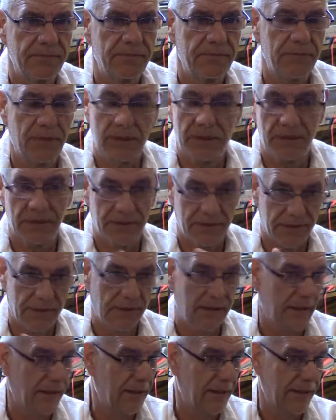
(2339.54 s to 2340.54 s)
because
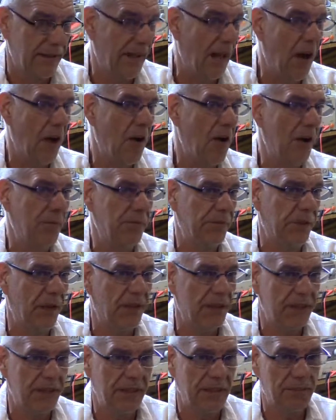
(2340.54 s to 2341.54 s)
now I'm
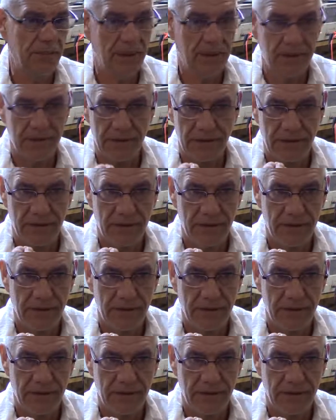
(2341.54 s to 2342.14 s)
talking about